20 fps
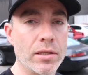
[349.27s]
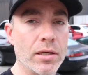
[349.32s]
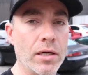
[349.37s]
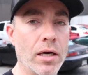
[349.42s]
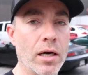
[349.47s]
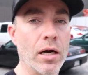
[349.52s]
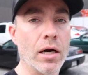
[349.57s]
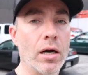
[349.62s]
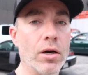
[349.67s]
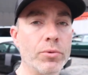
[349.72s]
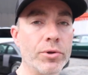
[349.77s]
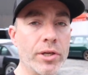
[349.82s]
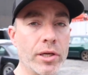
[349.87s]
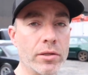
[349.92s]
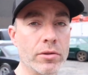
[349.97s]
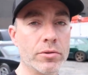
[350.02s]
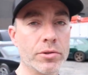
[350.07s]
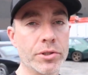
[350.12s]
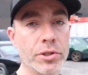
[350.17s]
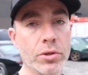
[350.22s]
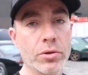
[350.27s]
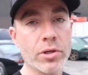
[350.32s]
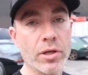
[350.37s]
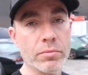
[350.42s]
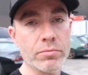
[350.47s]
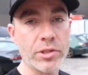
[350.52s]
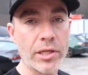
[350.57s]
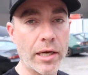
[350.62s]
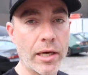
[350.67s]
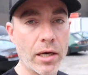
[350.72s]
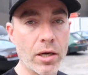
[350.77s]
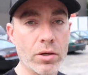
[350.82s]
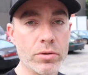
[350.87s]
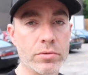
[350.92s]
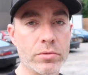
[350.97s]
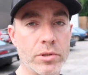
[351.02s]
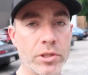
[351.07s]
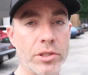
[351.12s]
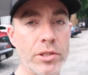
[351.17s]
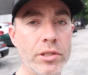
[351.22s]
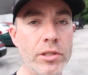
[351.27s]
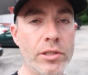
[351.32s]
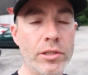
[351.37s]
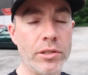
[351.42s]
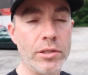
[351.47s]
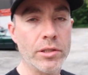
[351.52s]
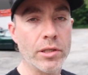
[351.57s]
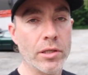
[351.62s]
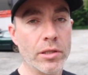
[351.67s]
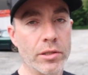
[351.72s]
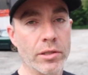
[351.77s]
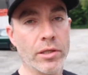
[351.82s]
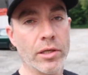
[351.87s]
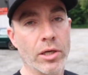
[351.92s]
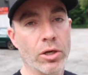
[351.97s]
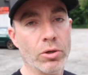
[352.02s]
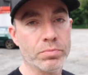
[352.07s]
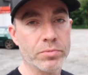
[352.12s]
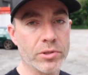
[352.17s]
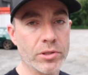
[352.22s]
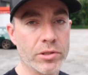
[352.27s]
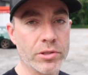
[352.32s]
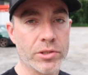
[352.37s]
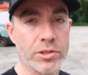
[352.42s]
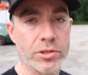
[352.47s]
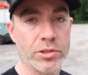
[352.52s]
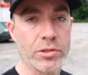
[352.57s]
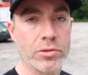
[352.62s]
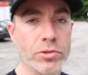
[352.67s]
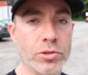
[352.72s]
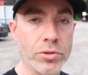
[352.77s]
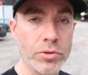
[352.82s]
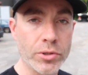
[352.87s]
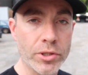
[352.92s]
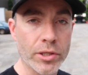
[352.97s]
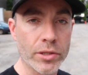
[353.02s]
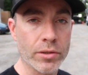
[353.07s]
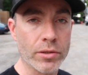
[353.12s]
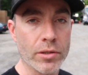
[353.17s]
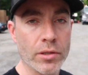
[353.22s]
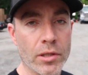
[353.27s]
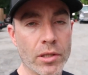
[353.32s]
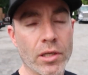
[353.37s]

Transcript: We had Cleo come down. He helped us tune it.